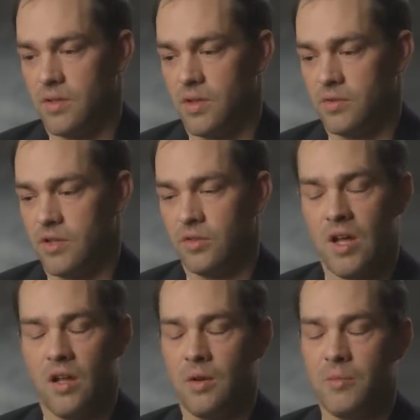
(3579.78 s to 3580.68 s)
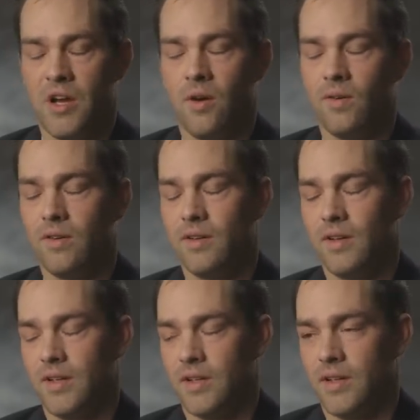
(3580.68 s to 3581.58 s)
there was no telling him no.
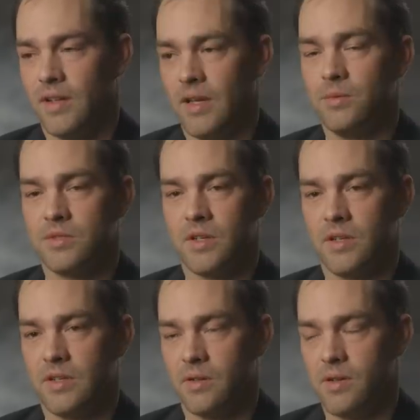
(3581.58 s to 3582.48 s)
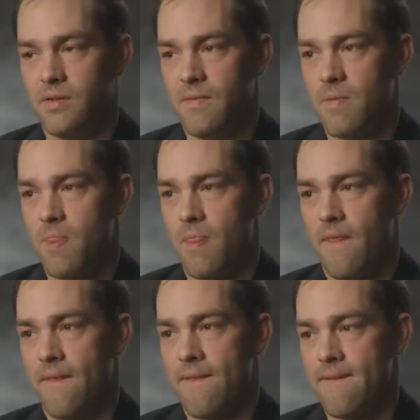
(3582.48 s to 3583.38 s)
He was going to do it,
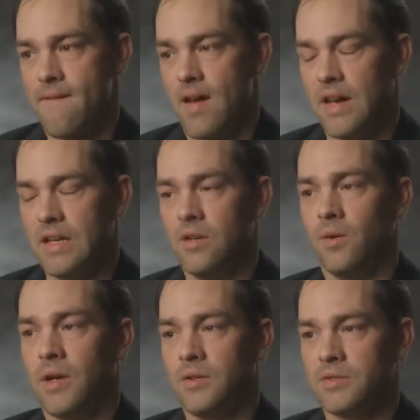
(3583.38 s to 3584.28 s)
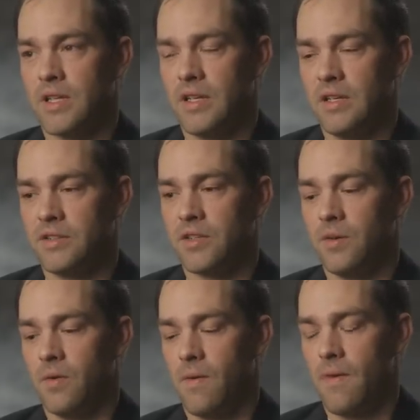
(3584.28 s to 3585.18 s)
and he knew what he was getting into.